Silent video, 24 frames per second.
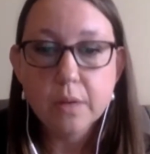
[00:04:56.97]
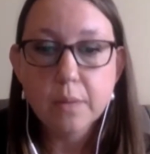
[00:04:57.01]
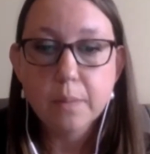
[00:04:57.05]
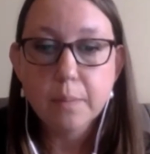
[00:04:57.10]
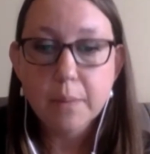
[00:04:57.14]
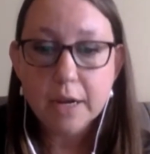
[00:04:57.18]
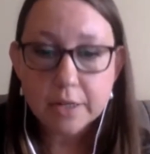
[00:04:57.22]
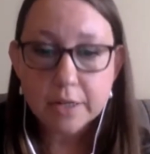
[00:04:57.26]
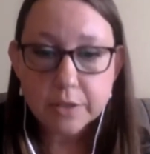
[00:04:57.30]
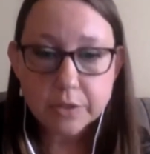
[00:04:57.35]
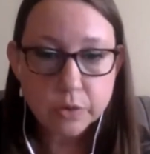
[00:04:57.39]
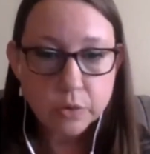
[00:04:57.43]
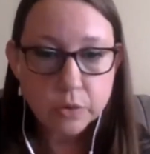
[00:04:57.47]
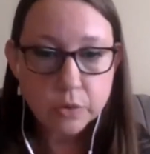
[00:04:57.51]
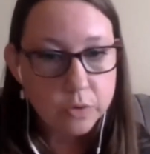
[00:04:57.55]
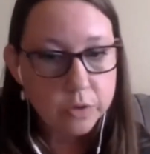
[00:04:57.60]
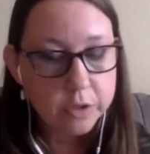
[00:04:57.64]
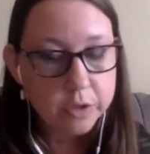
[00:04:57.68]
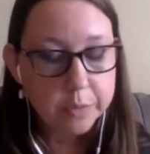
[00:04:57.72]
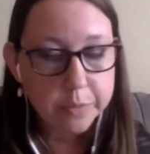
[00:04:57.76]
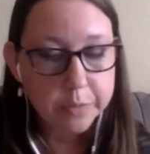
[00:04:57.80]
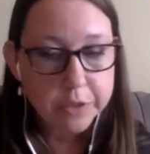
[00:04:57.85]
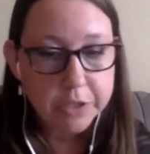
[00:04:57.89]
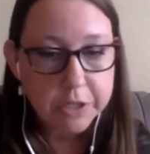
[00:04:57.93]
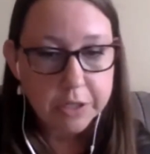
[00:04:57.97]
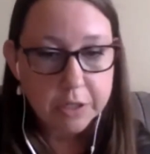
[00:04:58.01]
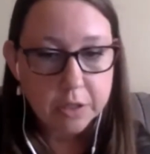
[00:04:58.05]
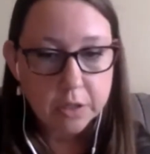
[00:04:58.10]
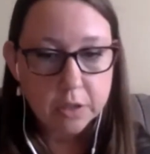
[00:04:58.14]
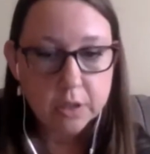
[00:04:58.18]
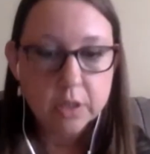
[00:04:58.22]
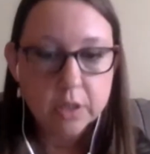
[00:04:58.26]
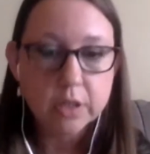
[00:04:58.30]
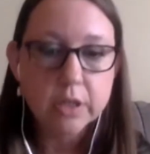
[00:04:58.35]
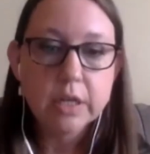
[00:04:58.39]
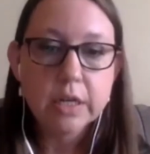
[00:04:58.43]
My school in
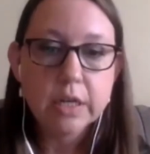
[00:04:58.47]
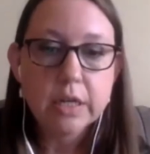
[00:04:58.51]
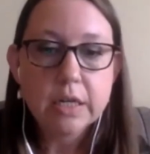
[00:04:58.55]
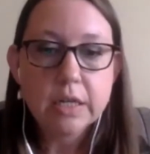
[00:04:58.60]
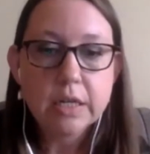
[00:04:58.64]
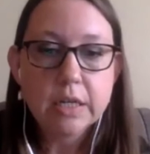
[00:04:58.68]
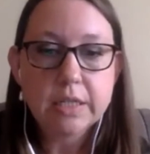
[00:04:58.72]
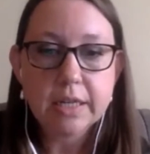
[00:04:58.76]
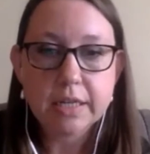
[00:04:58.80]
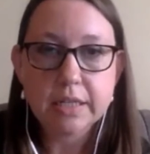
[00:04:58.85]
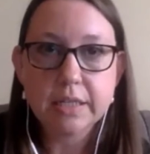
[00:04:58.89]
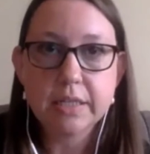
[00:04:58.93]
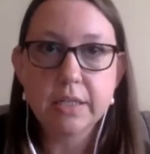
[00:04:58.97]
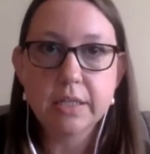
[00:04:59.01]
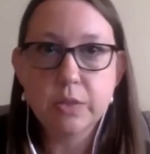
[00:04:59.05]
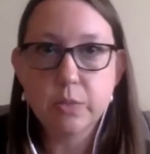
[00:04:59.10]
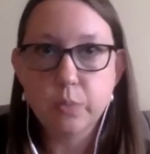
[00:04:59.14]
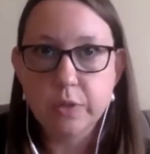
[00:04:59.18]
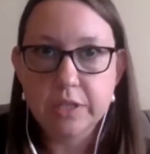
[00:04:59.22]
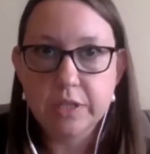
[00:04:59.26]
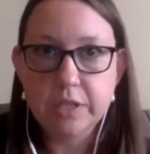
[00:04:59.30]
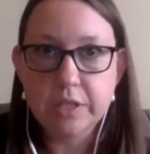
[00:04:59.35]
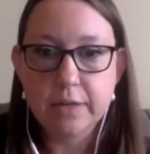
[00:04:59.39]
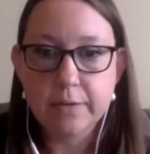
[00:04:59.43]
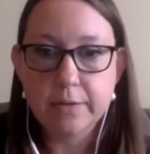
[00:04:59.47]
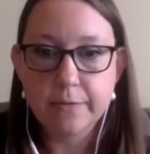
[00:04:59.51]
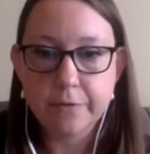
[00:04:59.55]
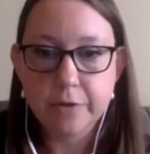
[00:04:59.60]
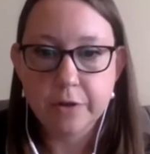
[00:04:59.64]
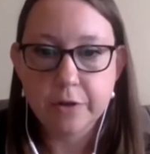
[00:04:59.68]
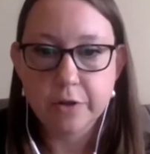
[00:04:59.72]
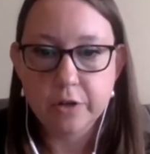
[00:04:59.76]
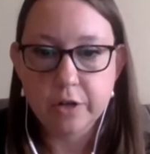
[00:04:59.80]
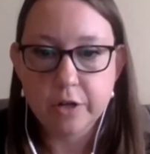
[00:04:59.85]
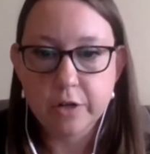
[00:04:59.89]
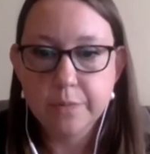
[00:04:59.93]
particular takes this one step
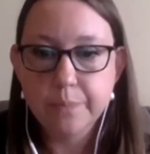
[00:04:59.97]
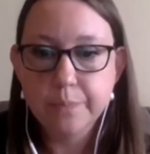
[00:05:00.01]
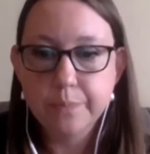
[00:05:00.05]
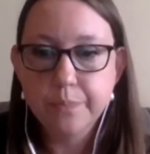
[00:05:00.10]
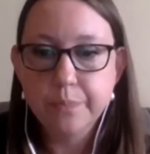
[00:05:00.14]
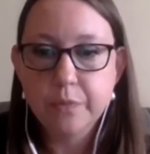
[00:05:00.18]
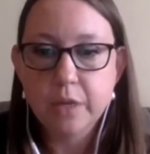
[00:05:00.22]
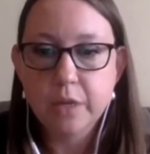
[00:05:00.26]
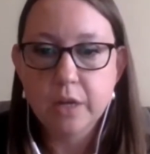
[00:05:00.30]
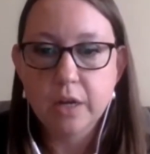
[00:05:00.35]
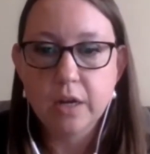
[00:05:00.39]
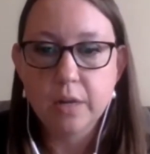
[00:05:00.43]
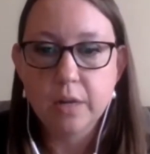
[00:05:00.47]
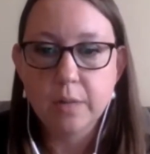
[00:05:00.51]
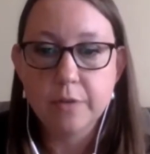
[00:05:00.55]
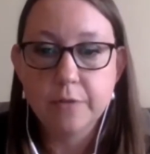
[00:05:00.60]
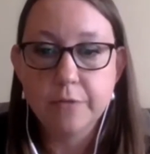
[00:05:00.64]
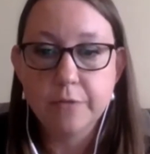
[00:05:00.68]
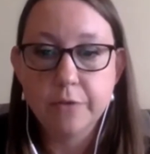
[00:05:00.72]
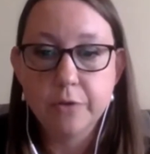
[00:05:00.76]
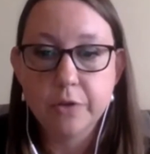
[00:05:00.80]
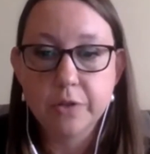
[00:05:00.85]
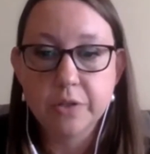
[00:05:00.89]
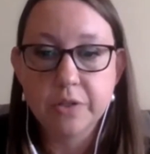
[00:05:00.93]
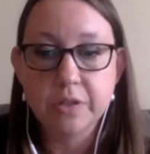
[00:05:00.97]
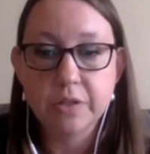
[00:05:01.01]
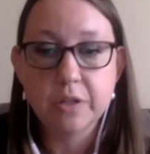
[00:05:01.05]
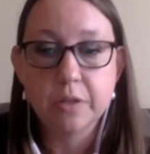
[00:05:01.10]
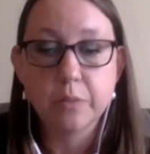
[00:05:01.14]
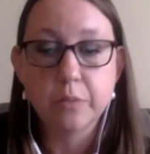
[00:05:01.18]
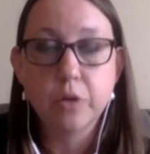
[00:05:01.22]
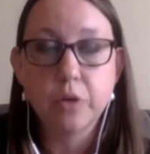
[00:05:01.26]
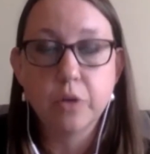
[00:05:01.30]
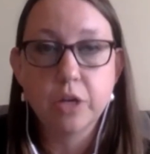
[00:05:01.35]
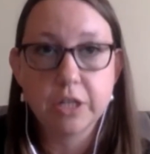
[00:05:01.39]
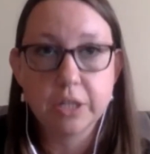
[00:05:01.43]
further and focuses on
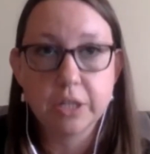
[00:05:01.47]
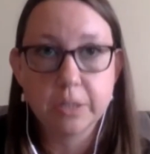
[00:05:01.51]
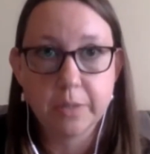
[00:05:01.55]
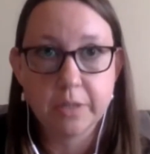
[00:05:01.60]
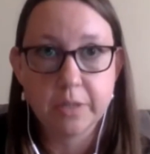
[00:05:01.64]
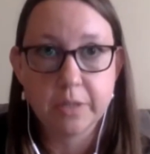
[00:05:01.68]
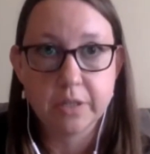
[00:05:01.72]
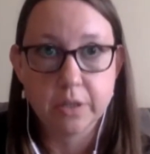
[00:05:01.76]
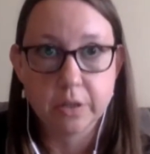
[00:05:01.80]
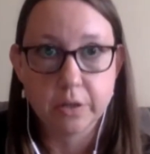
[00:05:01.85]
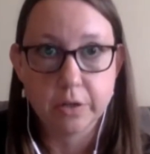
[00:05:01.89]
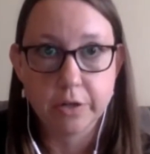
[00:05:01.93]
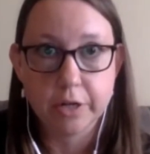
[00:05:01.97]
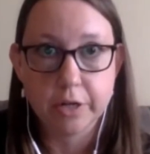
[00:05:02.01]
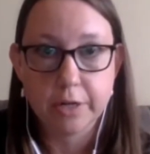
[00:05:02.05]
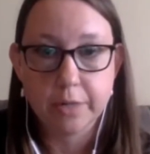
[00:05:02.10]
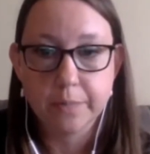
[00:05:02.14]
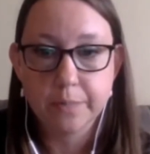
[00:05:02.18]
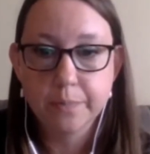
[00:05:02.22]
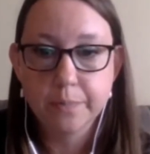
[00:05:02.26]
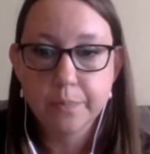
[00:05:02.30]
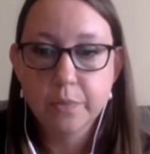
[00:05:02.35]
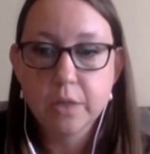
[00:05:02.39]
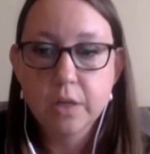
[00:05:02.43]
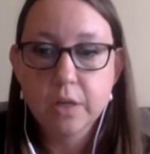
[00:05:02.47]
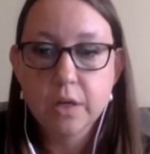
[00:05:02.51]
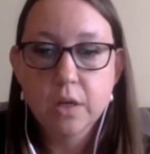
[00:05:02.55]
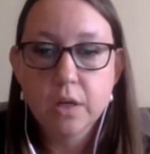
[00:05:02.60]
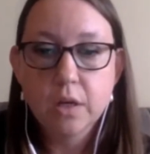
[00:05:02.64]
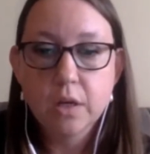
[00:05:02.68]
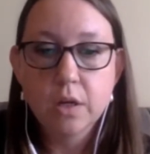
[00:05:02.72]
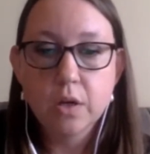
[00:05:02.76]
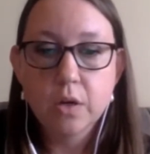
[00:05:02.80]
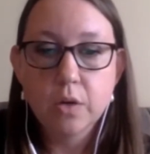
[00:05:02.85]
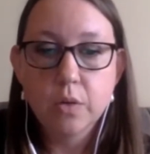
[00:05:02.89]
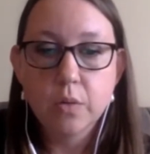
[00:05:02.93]
project-based learning.
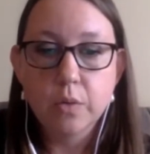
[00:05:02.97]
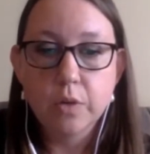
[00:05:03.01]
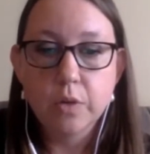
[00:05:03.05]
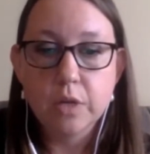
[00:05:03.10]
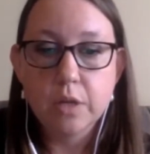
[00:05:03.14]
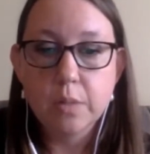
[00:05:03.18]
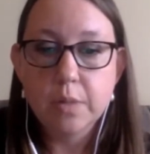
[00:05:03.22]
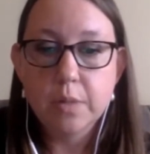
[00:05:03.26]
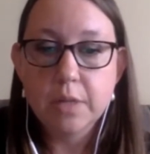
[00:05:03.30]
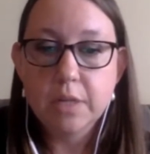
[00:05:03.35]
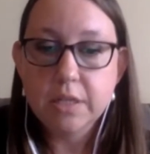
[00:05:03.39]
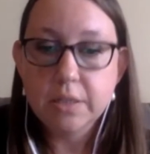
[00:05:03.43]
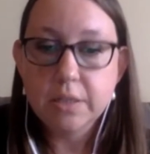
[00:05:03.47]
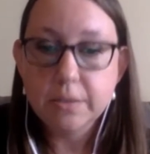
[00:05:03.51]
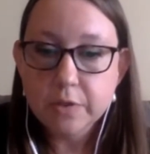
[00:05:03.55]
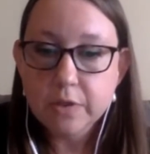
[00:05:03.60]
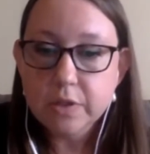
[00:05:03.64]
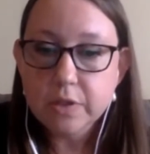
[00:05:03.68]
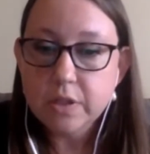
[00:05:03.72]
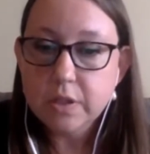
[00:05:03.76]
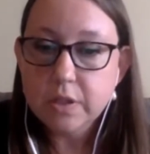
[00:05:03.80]
One of the main differences